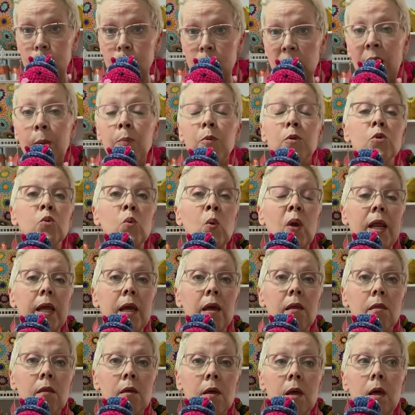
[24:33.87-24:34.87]
April 20th.
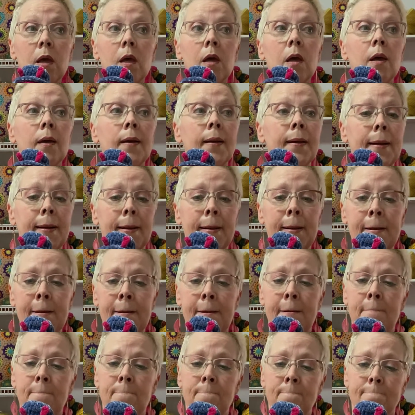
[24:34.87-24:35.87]

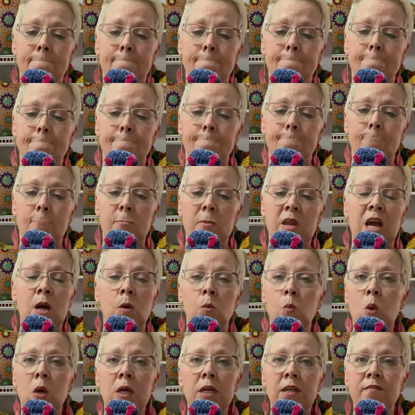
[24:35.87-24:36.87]
On
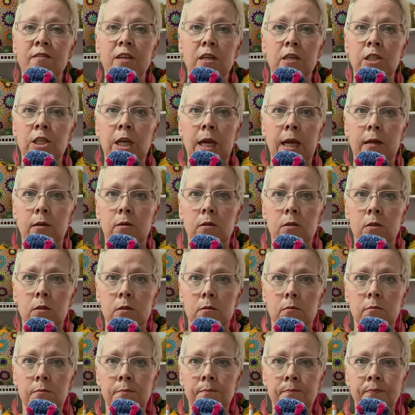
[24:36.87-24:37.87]
one of their channels.
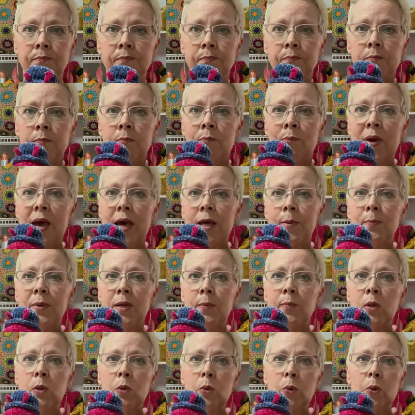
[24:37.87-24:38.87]
Mad
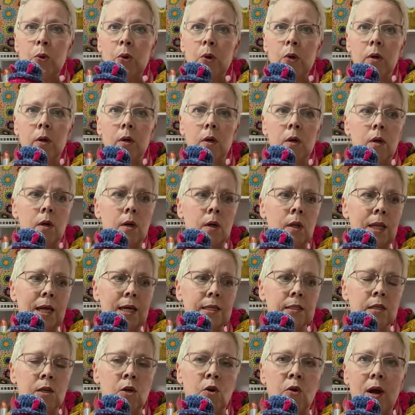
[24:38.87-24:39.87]
Mimi or
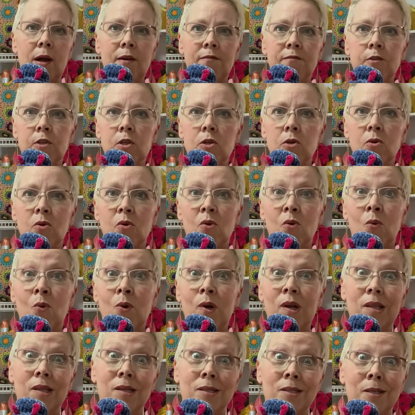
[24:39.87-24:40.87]
Alaskan Crafter. One
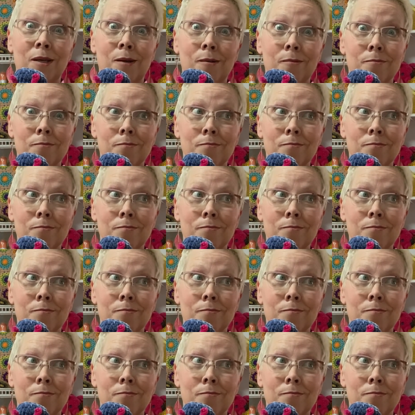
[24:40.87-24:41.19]
of the two.